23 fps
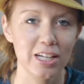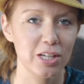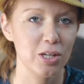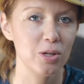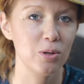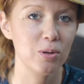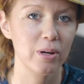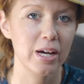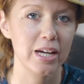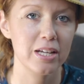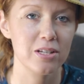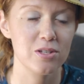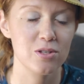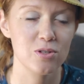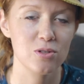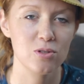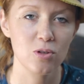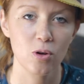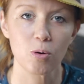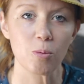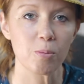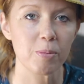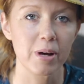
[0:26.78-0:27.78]
thank you guys
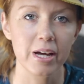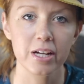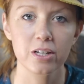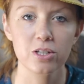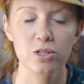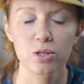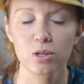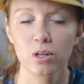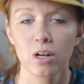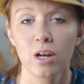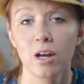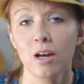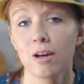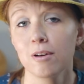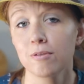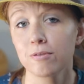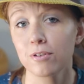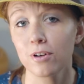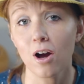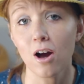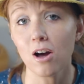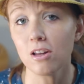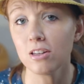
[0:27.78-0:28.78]
so much
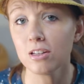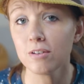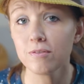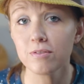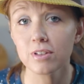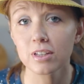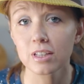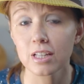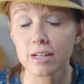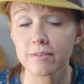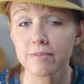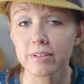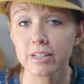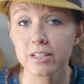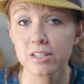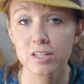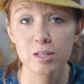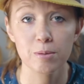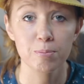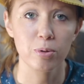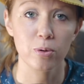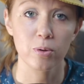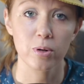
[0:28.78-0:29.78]
for all of the loving
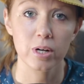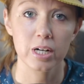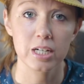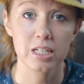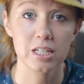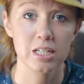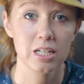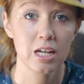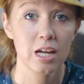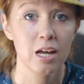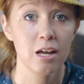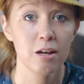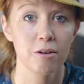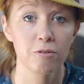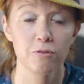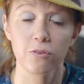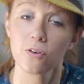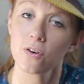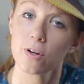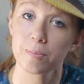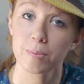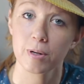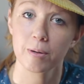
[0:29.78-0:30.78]
support
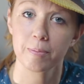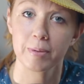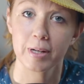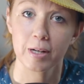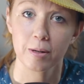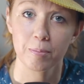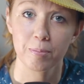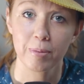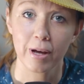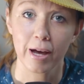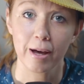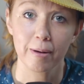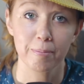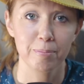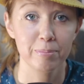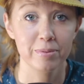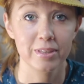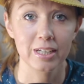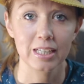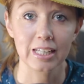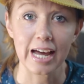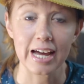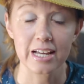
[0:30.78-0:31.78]
for Premier
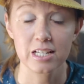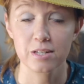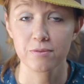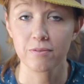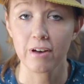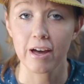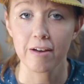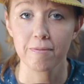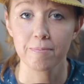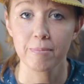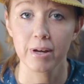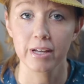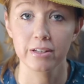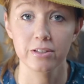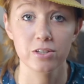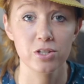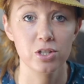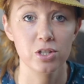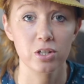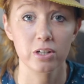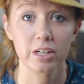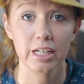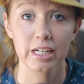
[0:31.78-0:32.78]
Pup the last 5
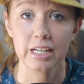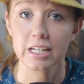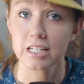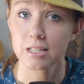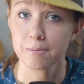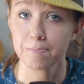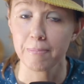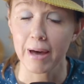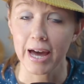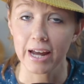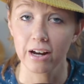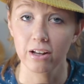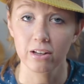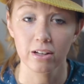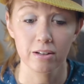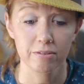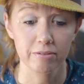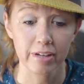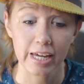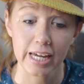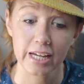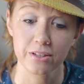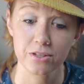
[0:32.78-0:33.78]
months during his battle
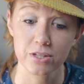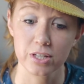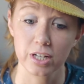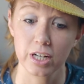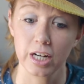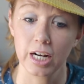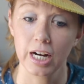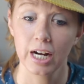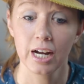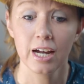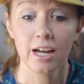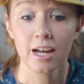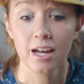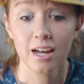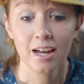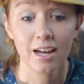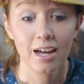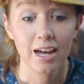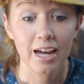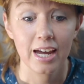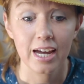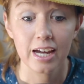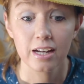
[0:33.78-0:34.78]
of cancer.
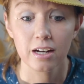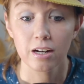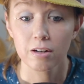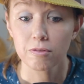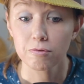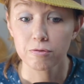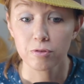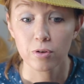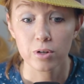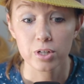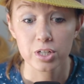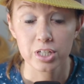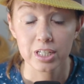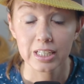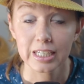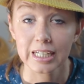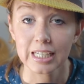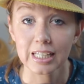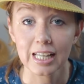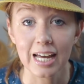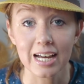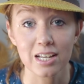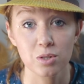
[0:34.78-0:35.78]
And
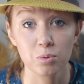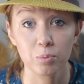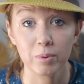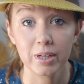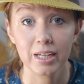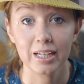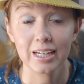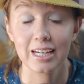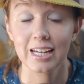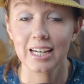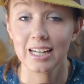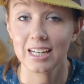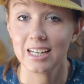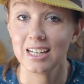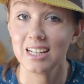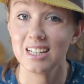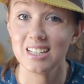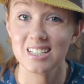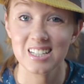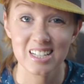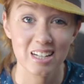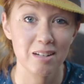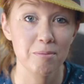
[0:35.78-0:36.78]
unfortunately, last week,
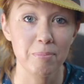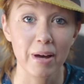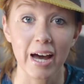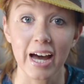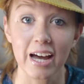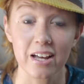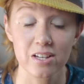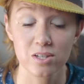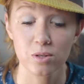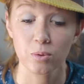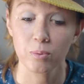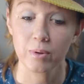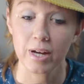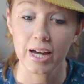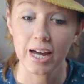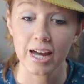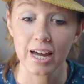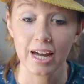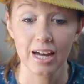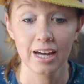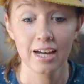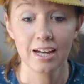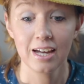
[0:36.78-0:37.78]
he did pass
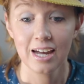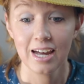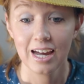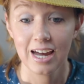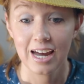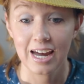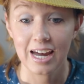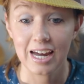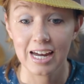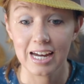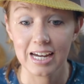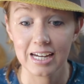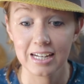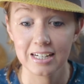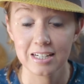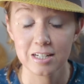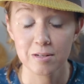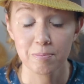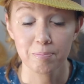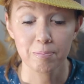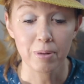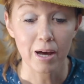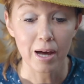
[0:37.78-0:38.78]
away.
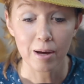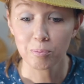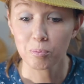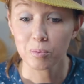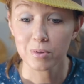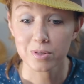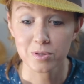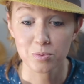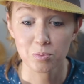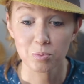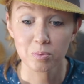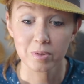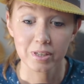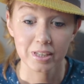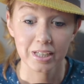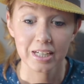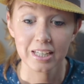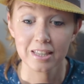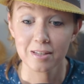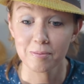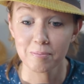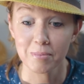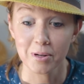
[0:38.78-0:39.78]
And Pup was
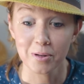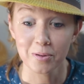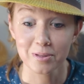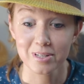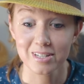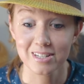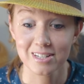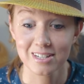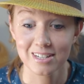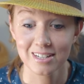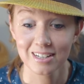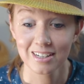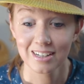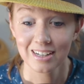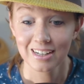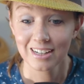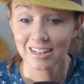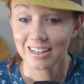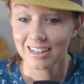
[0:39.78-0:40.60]
really the most